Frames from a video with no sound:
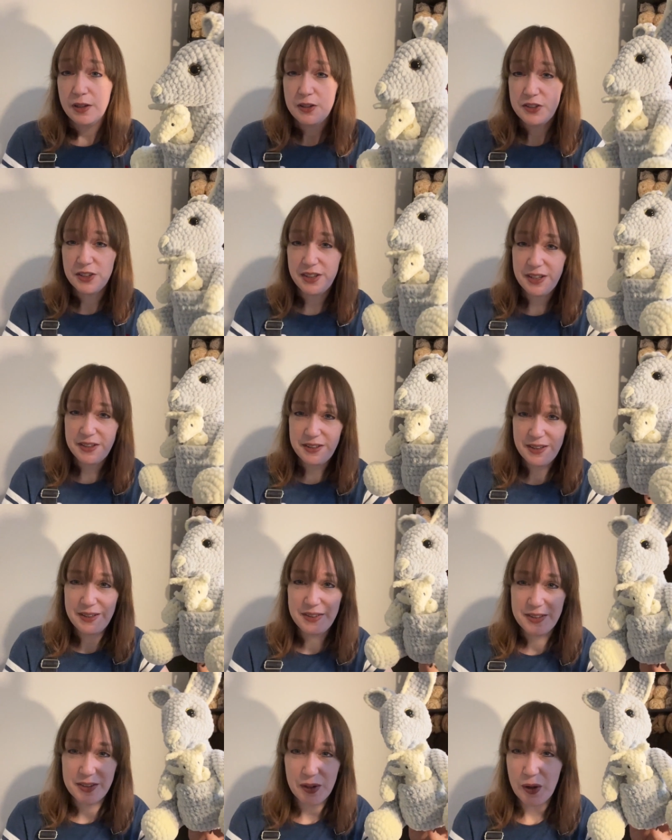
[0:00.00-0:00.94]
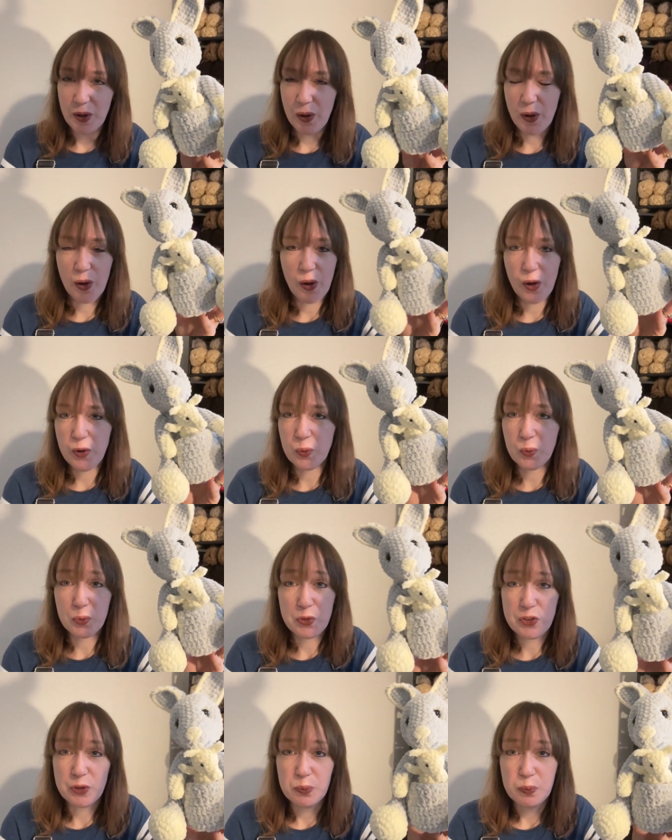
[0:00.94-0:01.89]
So this is an
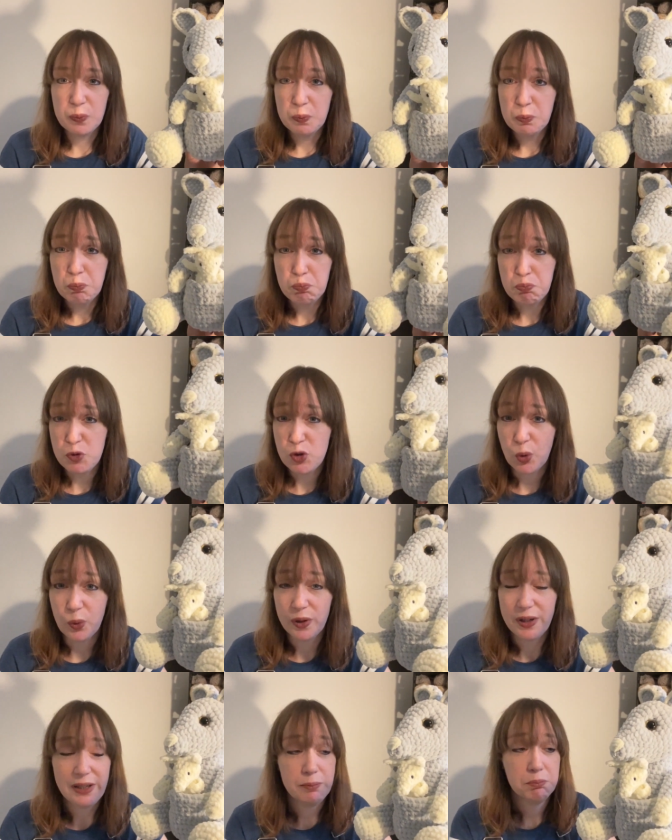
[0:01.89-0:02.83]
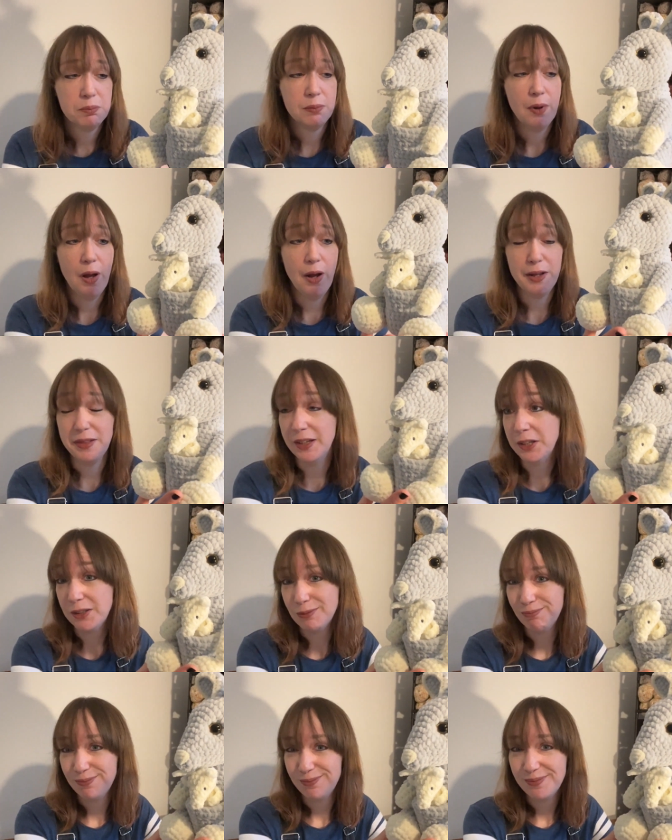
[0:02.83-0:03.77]
awesome toy, I
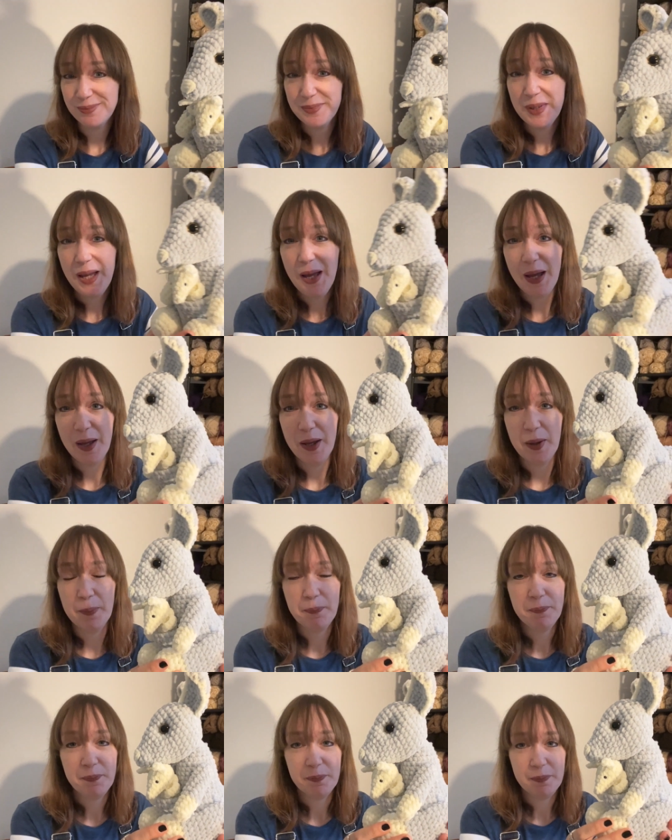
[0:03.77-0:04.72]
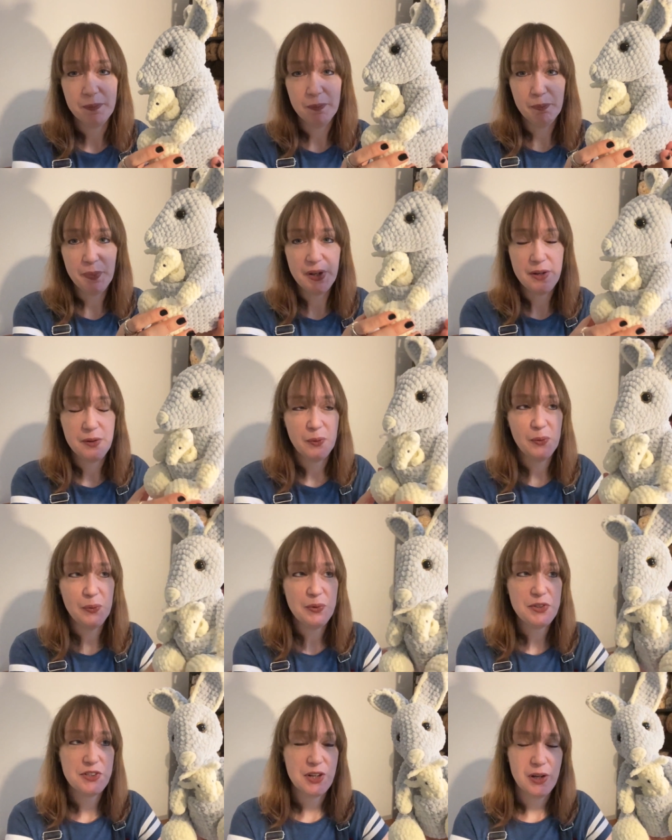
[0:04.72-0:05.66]
think. But
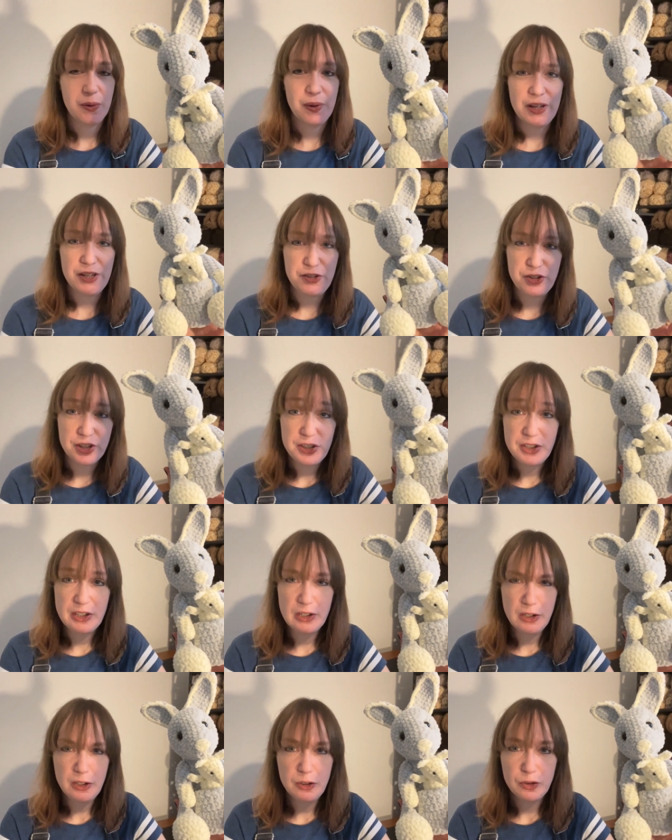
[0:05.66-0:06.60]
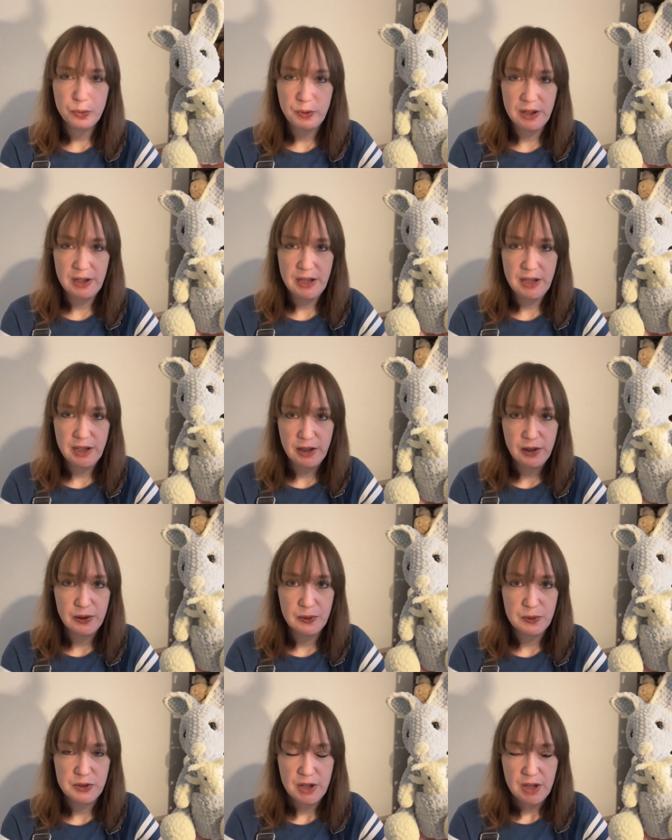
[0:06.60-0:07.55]
also it just looks really
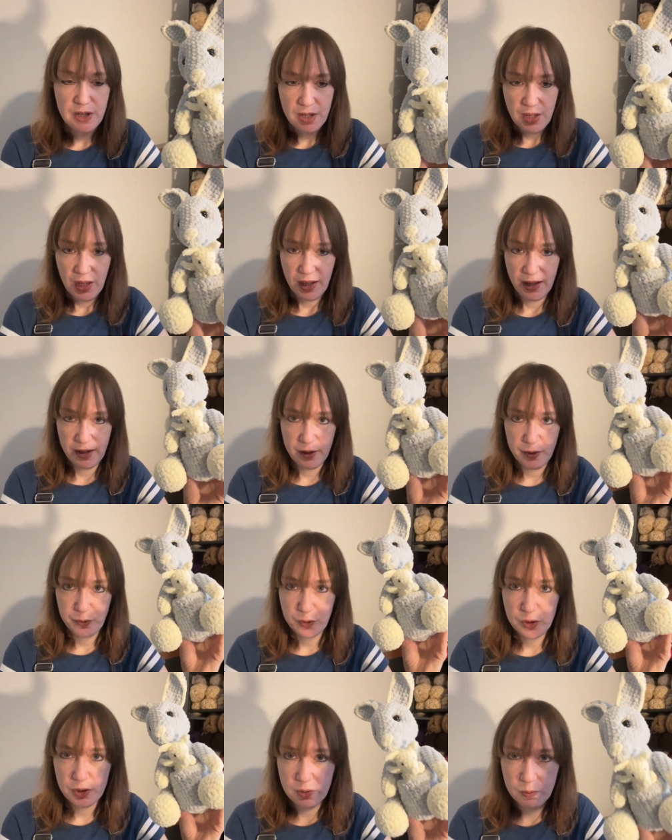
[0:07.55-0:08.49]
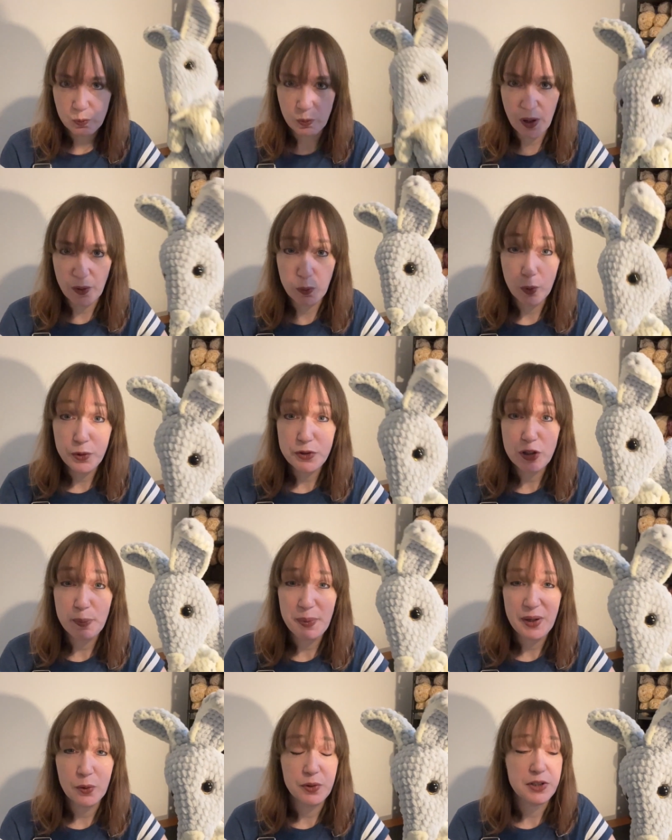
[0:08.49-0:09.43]
cute. And I want to
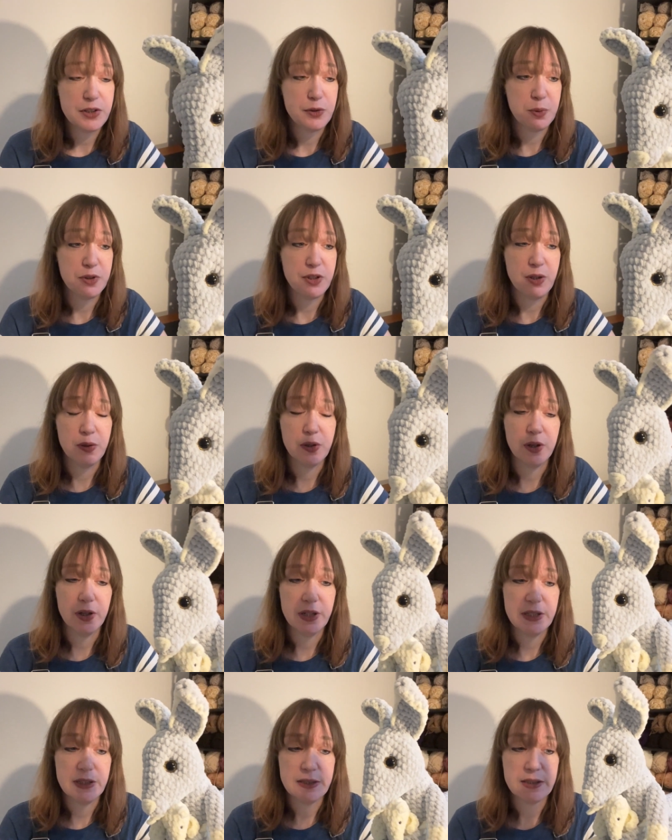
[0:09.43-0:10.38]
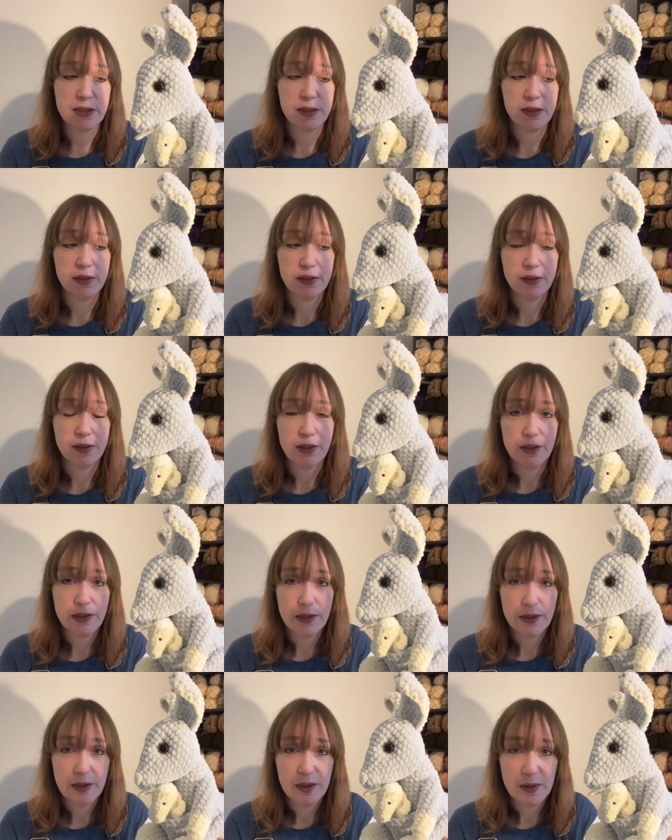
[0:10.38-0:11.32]
be honest with you guys,
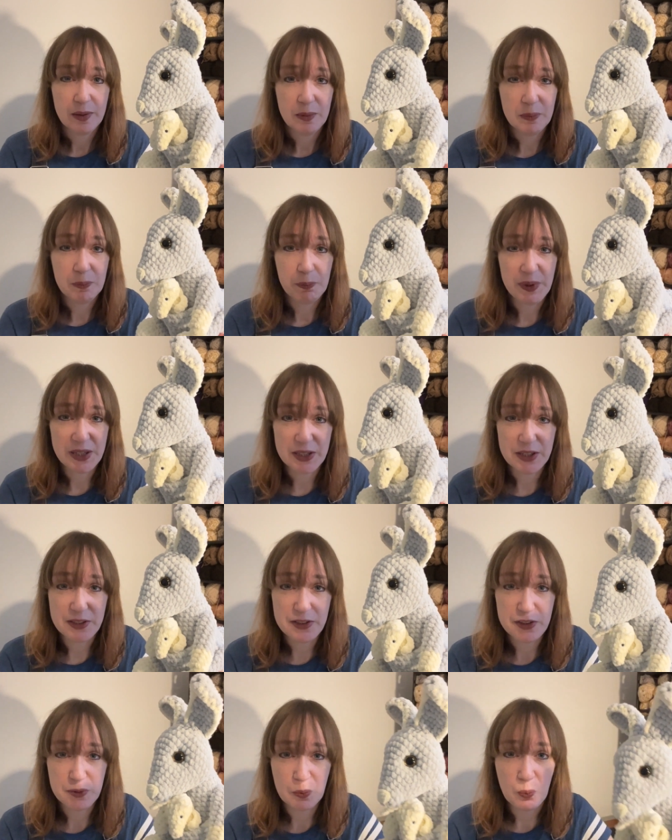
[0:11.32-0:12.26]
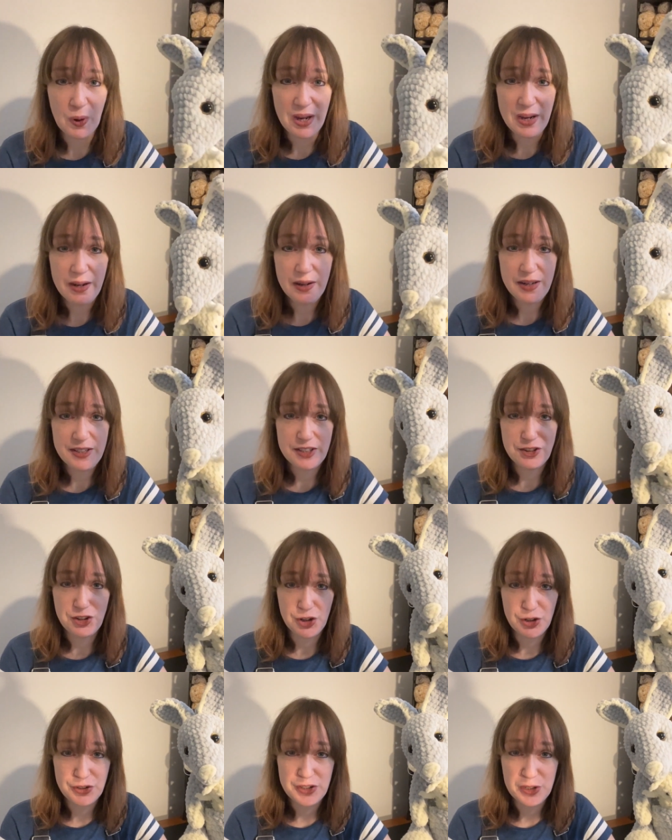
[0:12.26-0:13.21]
because when I
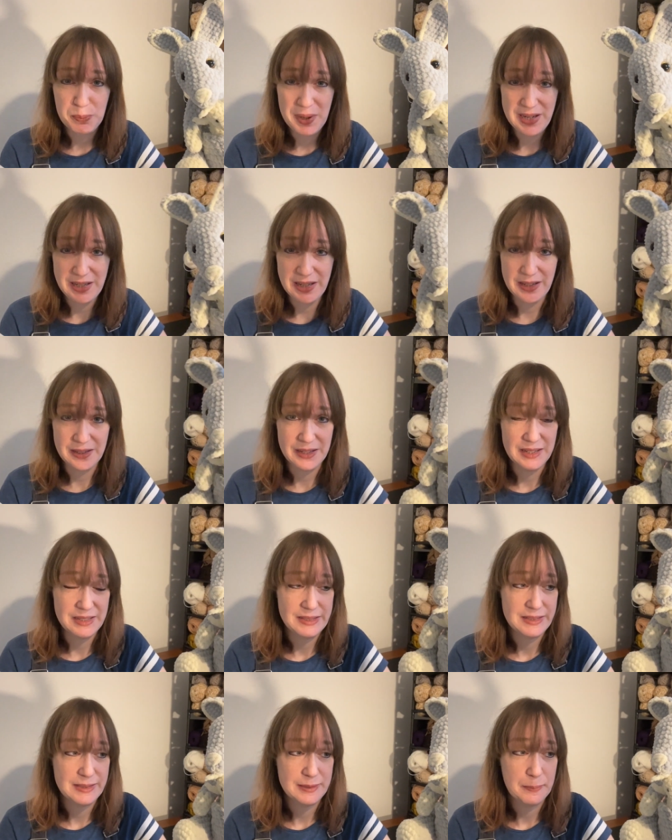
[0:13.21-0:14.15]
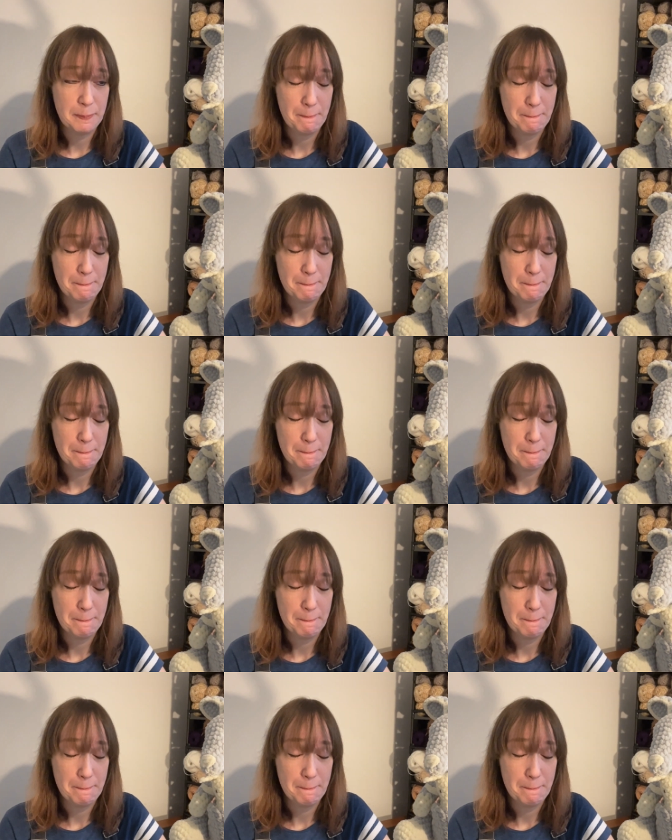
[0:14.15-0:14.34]
started making this,